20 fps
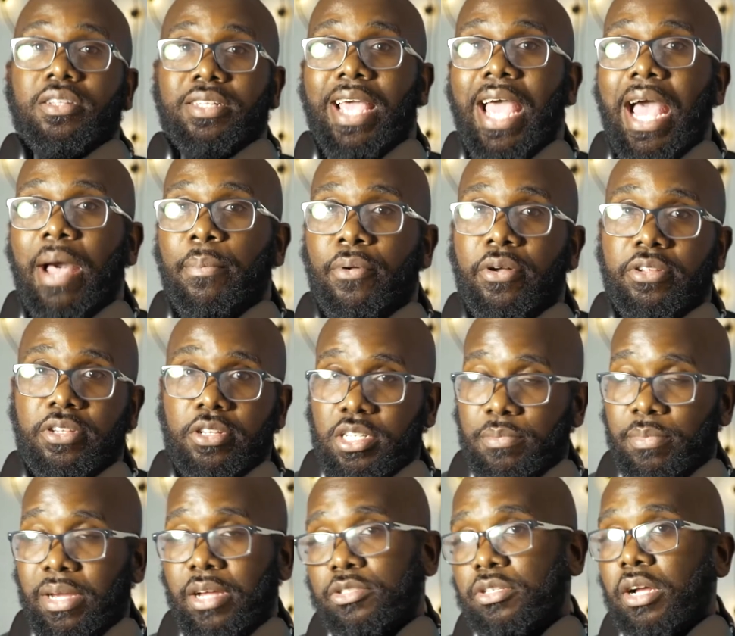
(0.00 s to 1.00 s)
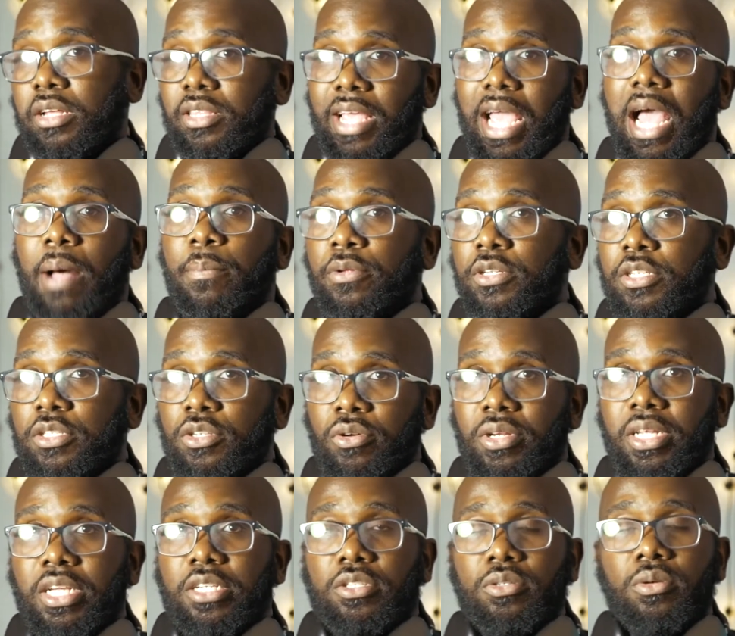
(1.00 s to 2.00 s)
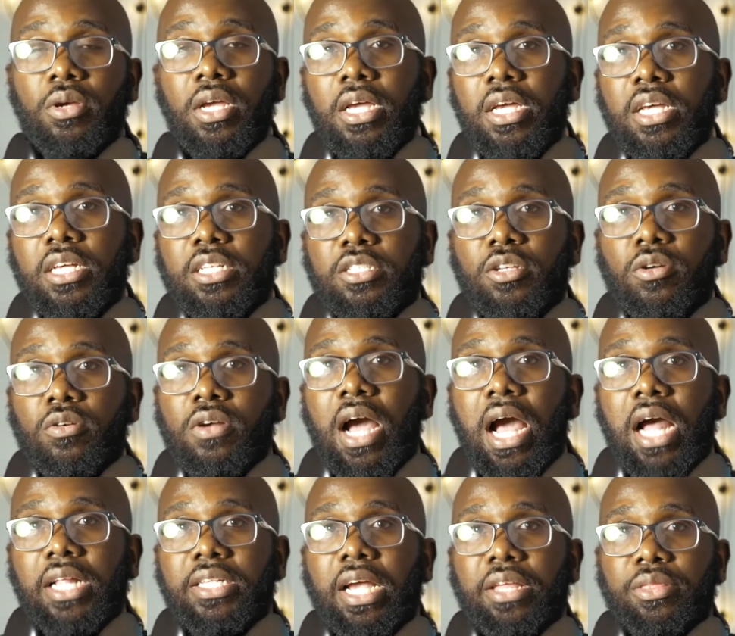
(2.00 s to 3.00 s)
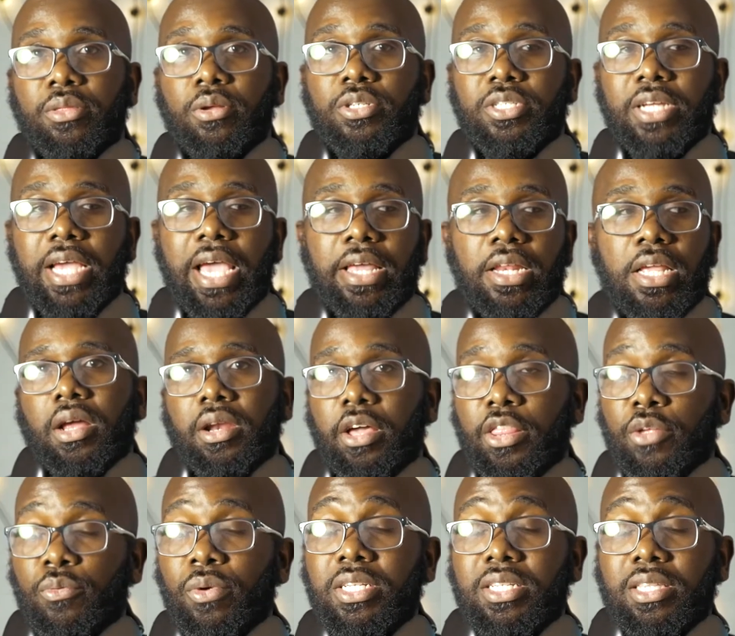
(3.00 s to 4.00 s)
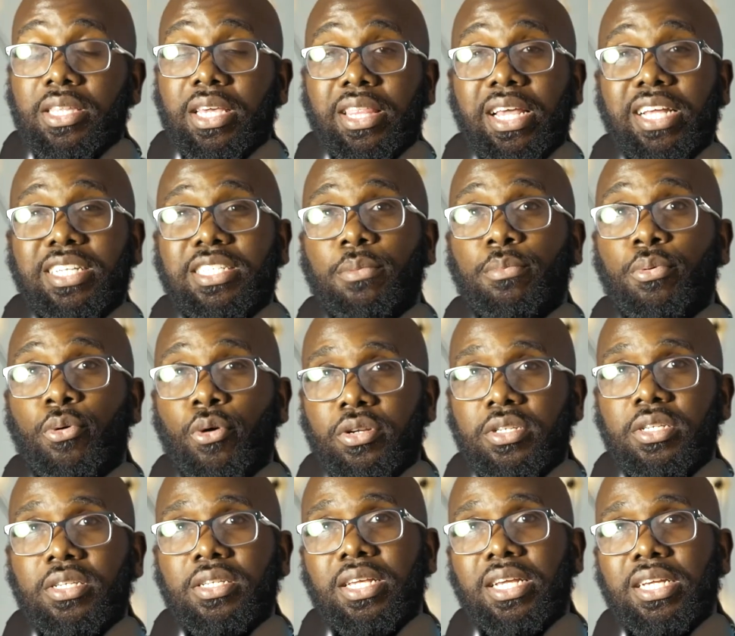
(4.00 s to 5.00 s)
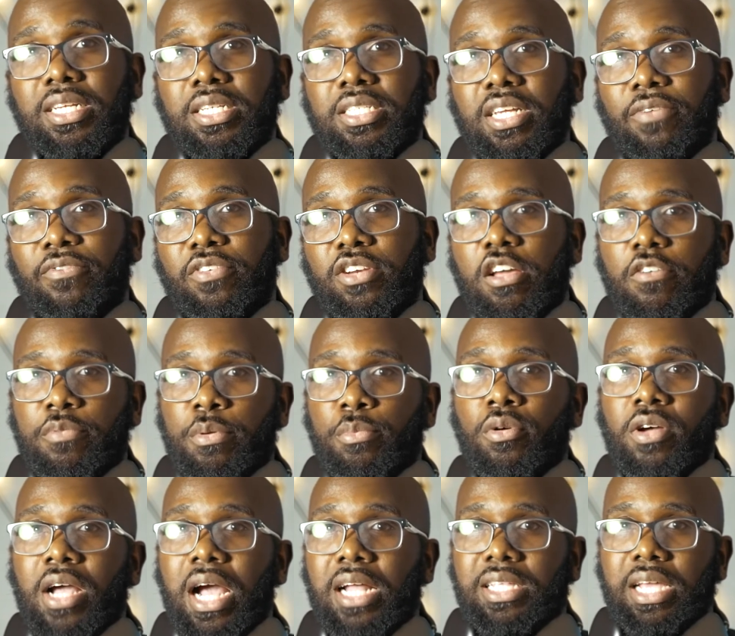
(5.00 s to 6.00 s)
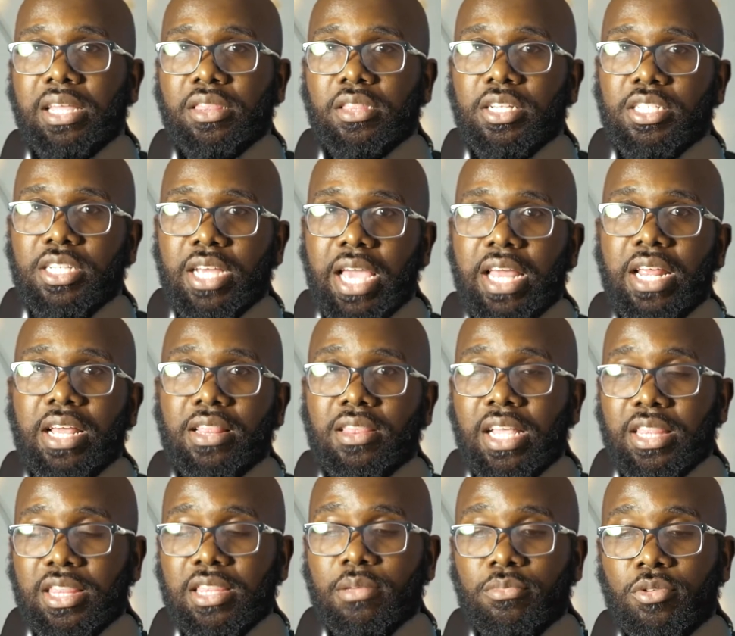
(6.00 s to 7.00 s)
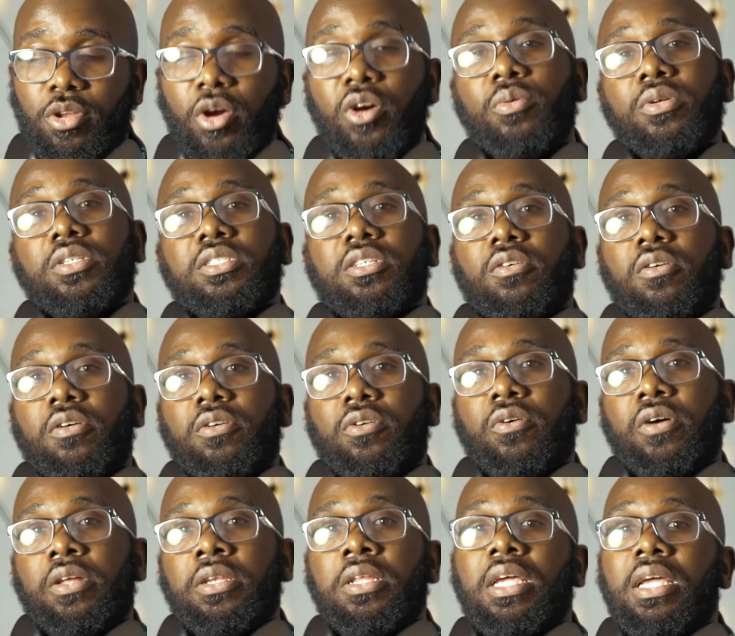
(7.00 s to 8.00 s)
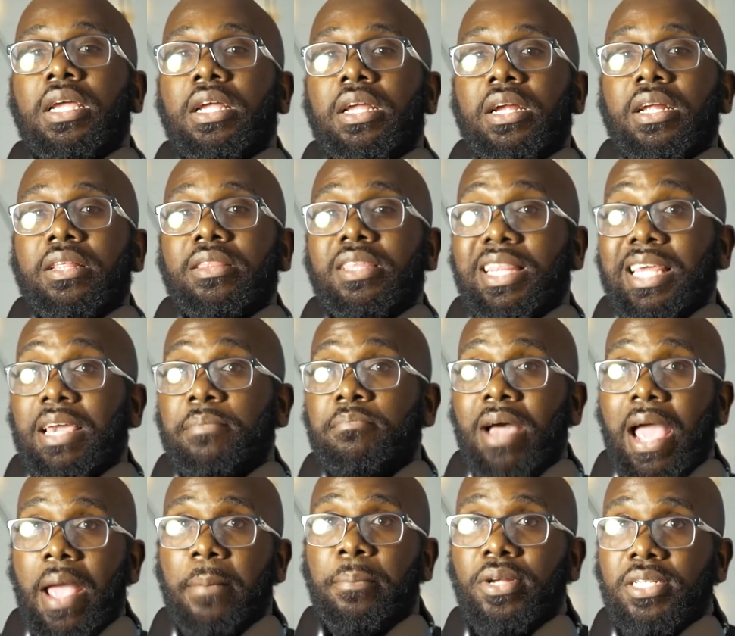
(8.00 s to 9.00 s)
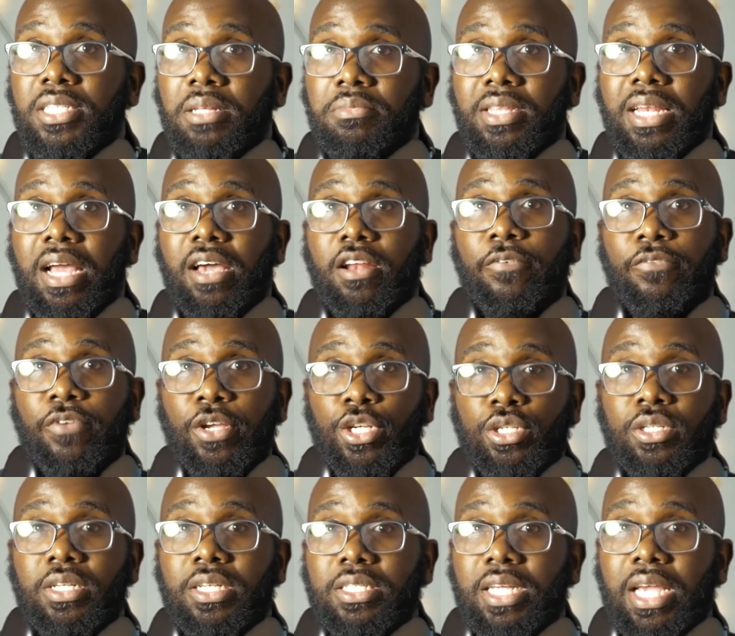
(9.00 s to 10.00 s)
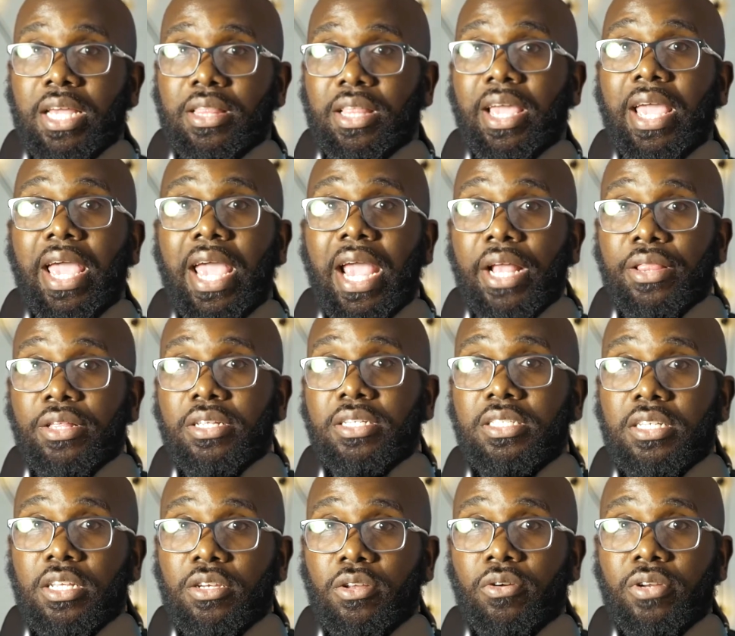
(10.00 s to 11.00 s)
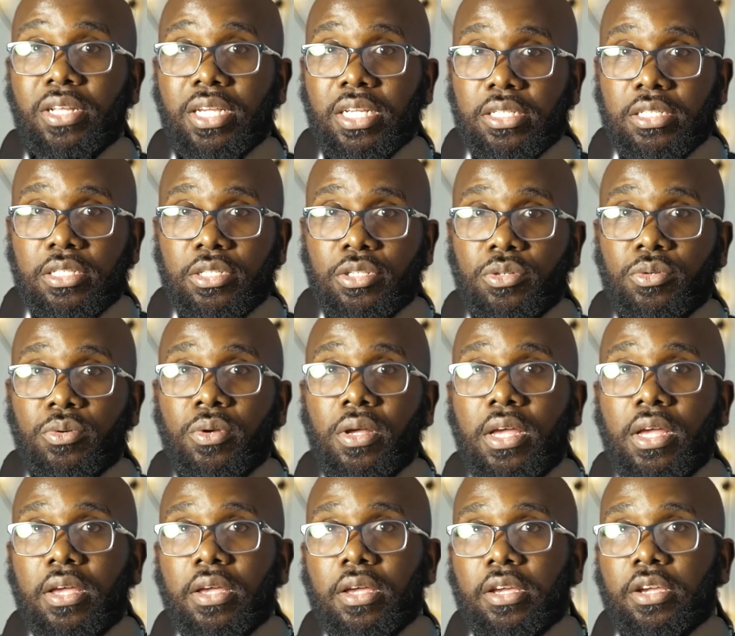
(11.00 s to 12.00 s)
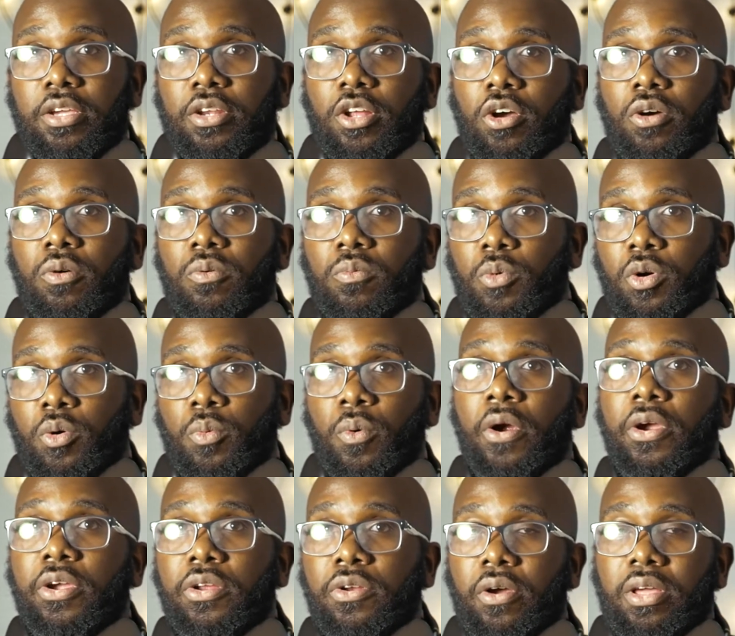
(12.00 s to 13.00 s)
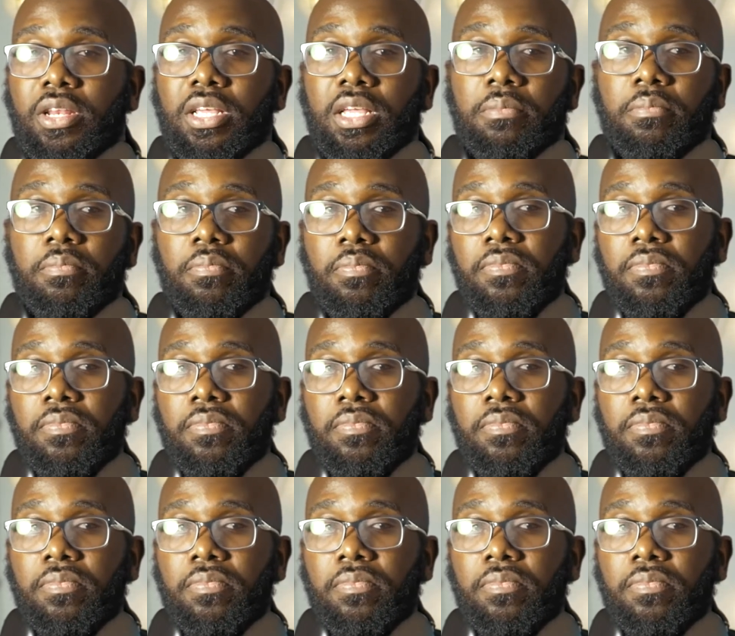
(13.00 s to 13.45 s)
to Apple, I saw somebody else talk to Apple, so no issue, still contact their chat. Another reason that that's important is if enough people contact the chat and let them know what's going on, then they might put something out officially saying like, hey, this is a known issue, you know, we're working on it.